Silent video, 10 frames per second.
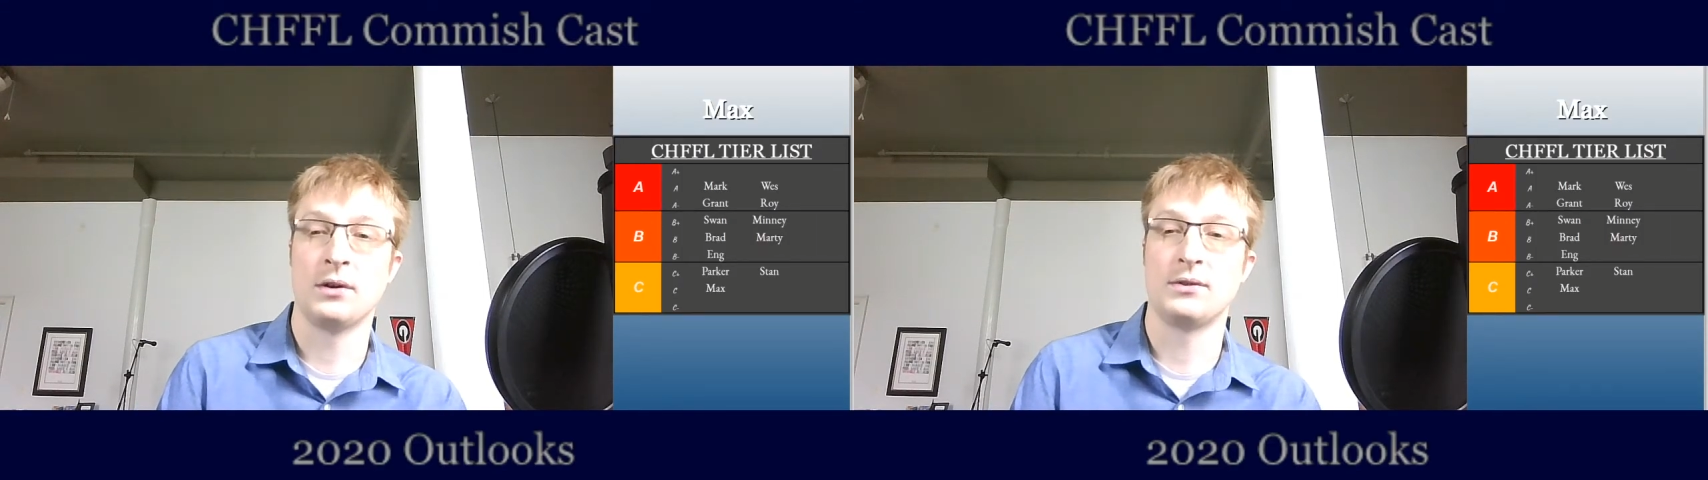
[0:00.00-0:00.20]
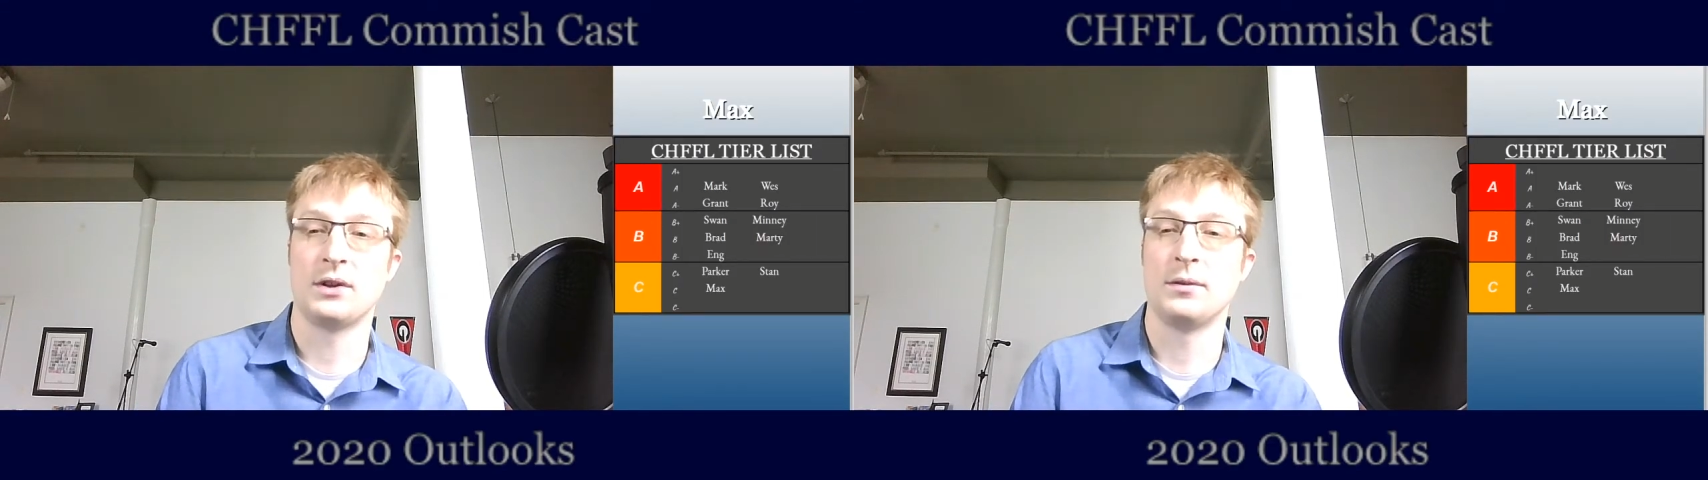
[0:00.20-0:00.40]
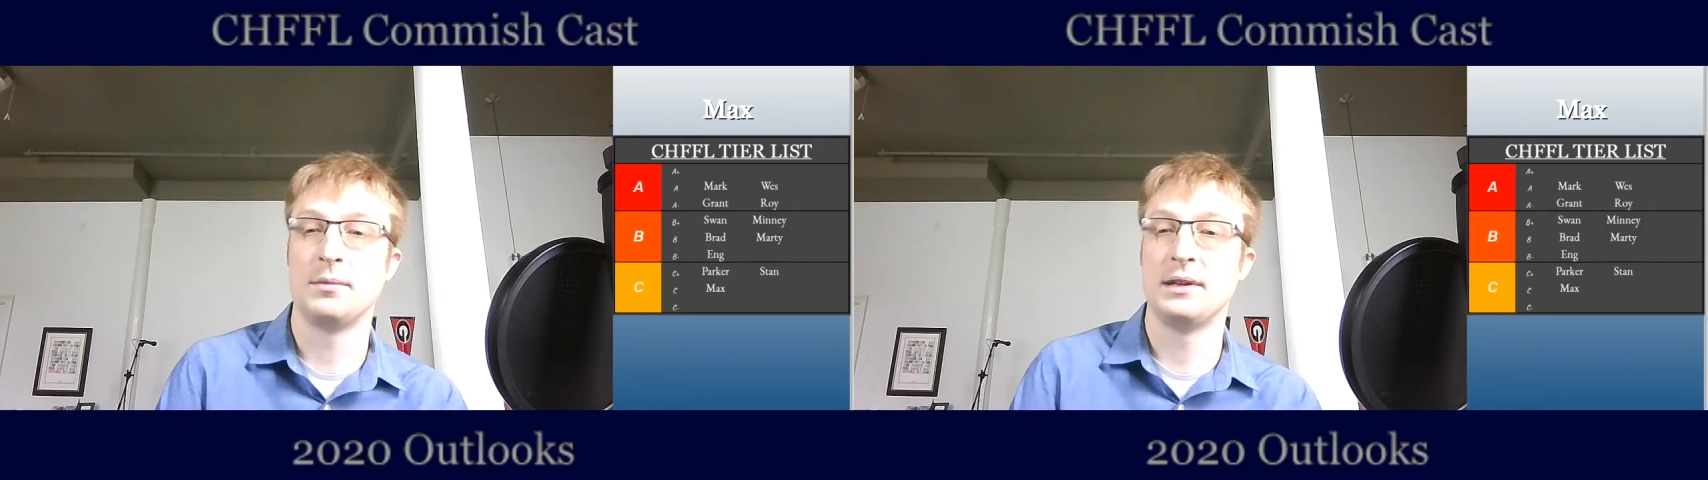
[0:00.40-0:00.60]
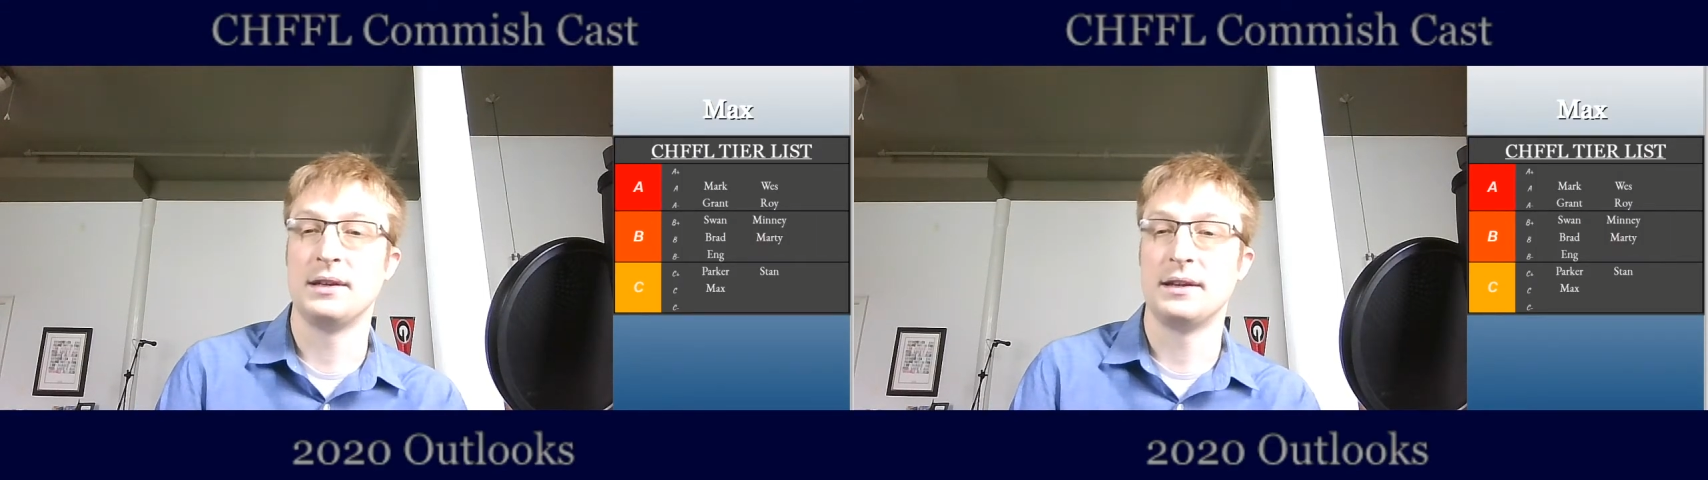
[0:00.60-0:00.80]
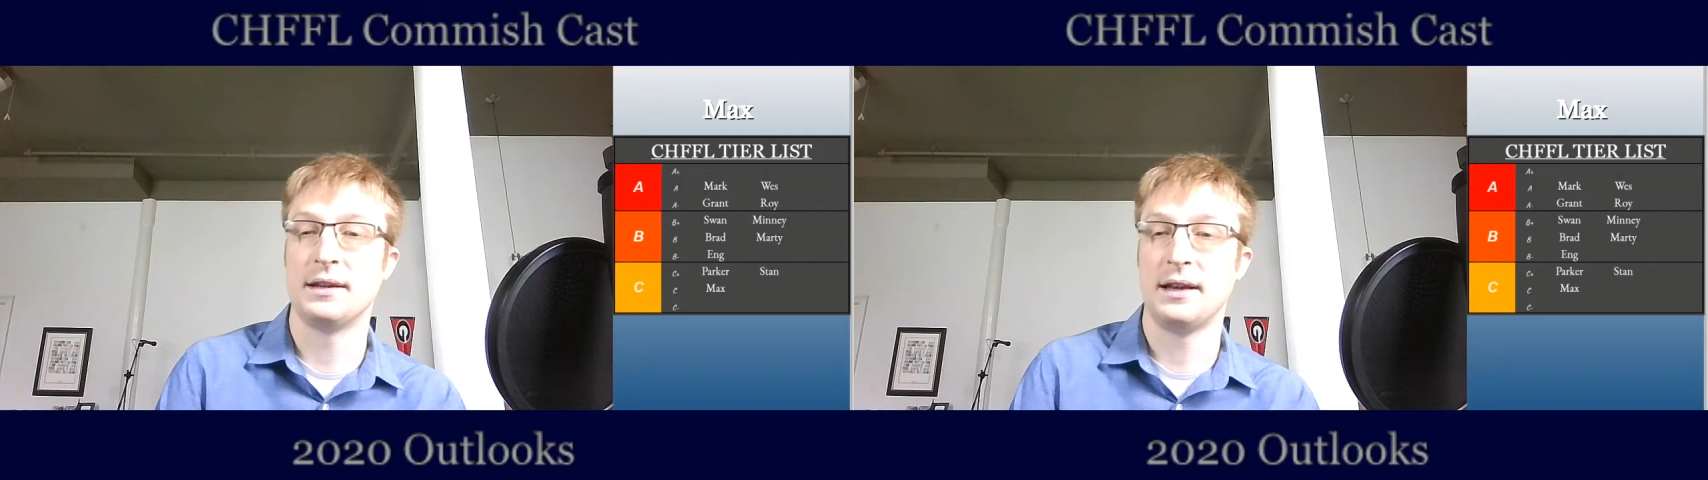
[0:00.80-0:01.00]
is going to
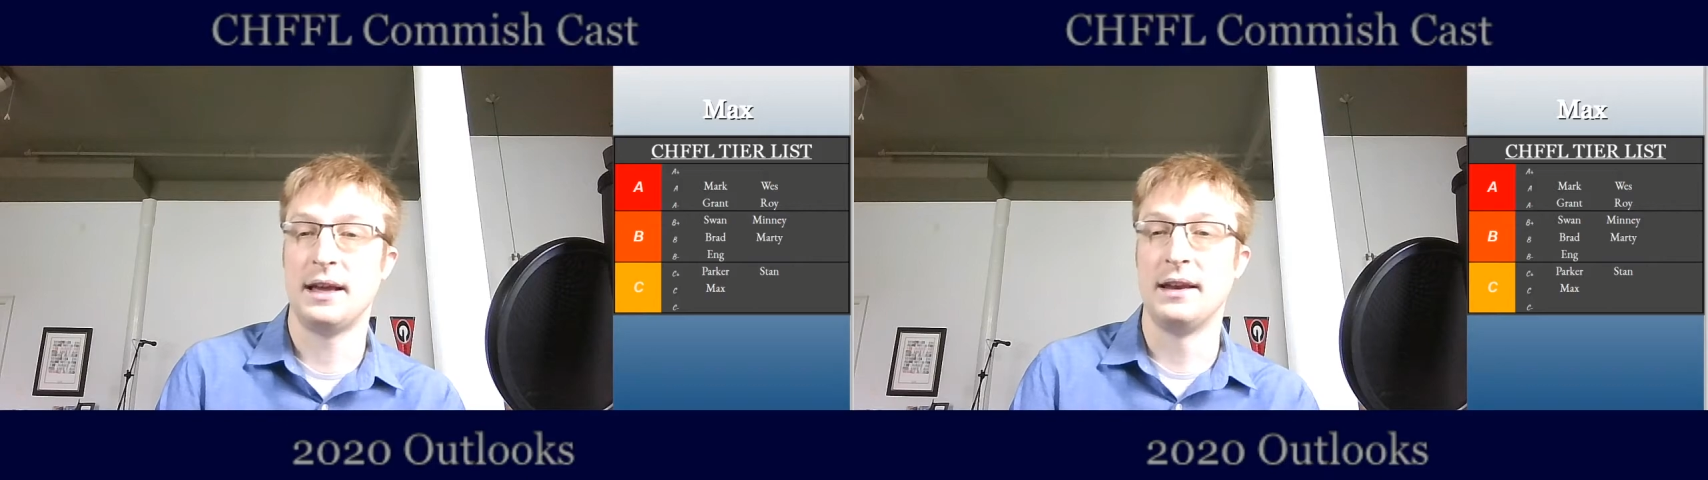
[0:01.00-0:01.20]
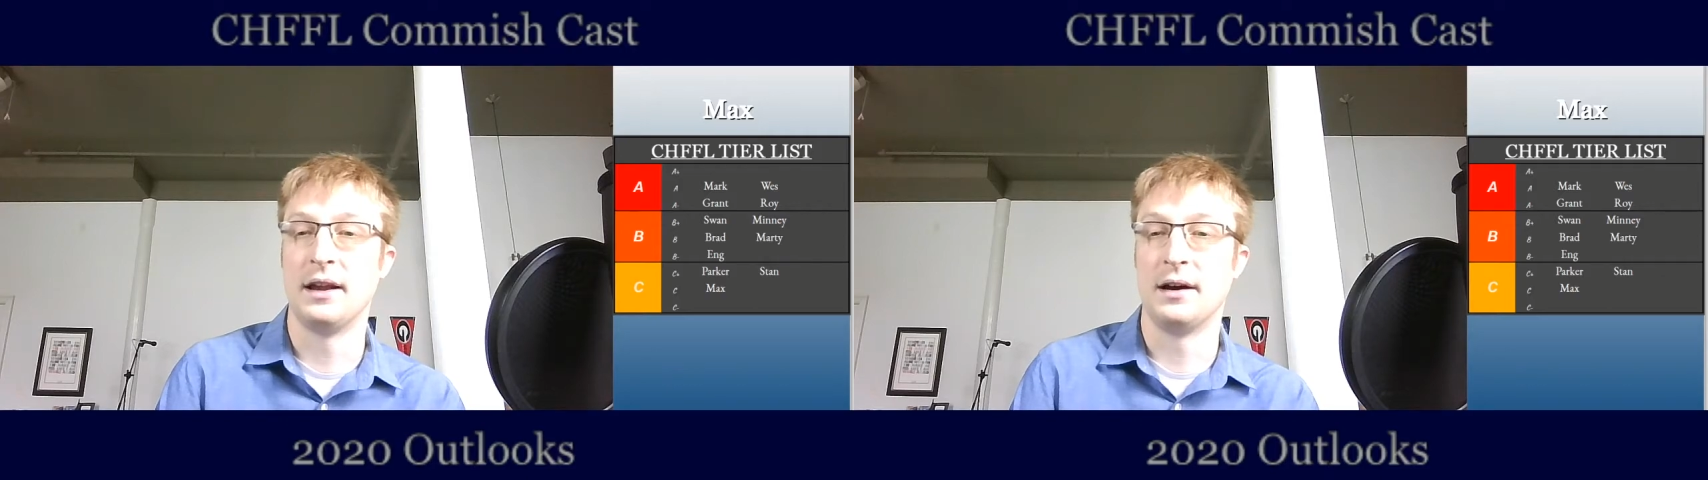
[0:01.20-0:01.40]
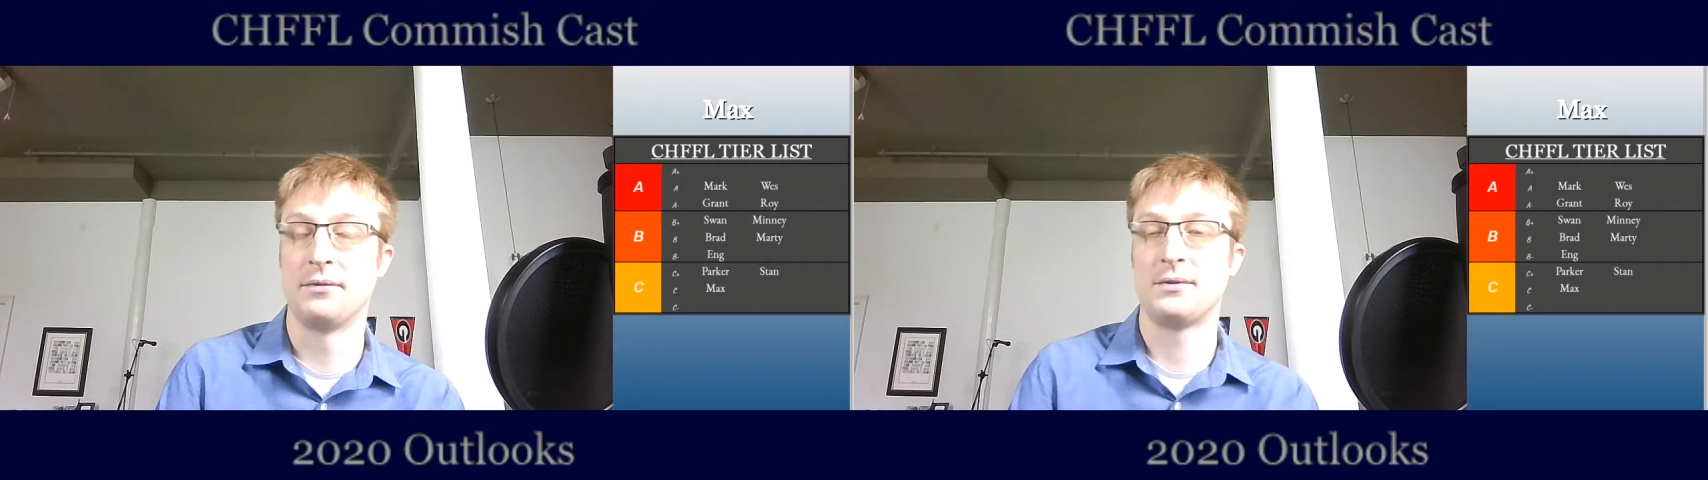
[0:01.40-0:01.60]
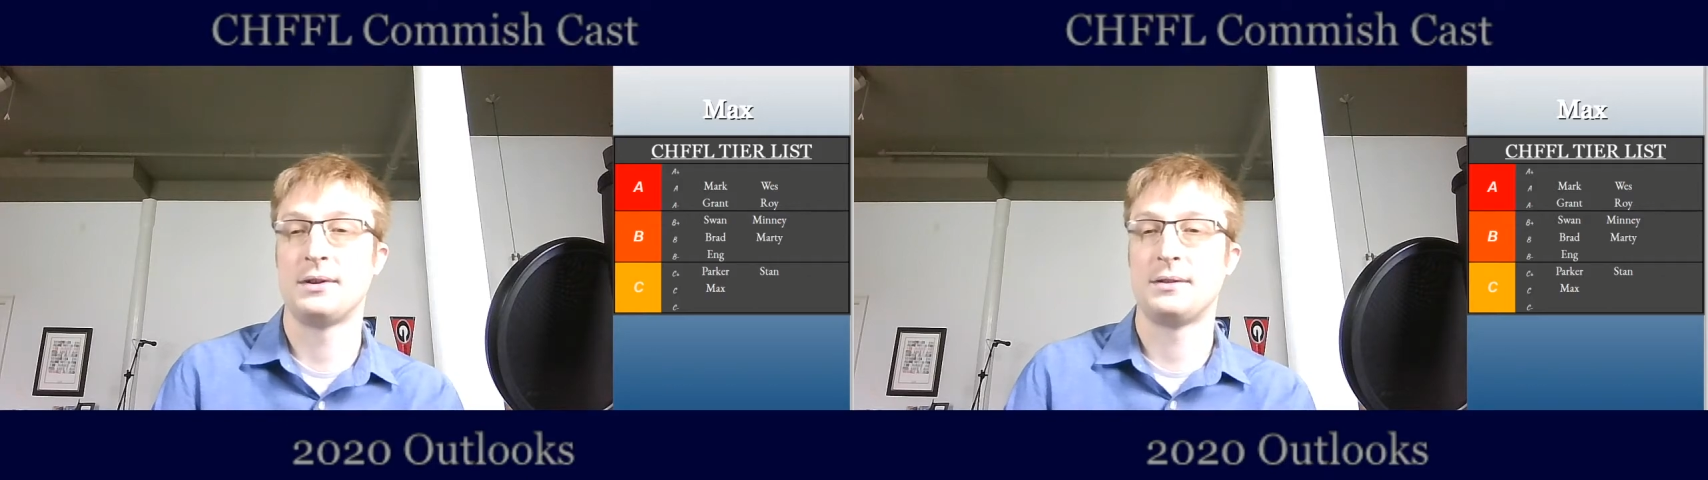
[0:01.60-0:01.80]
be enough